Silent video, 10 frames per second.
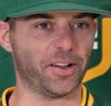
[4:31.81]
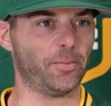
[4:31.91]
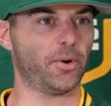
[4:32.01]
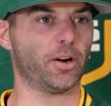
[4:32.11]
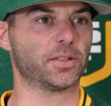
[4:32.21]

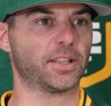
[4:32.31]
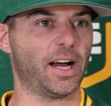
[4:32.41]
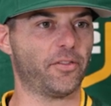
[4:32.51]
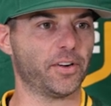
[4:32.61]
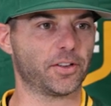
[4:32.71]
Lombard is
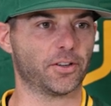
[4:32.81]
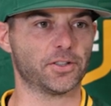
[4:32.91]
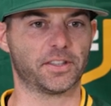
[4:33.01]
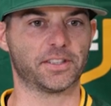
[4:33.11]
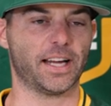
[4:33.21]
confident,
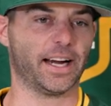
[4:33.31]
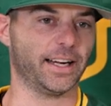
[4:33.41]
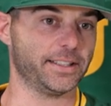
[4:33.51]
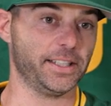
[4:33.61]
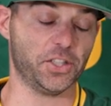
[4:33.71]
throws it to second,
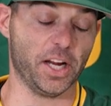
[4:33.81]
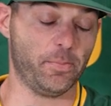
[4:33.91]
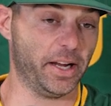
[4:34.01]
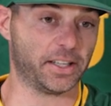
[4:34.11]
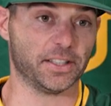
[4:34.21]
and TJ
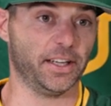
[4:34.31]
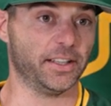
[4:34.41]
picks it.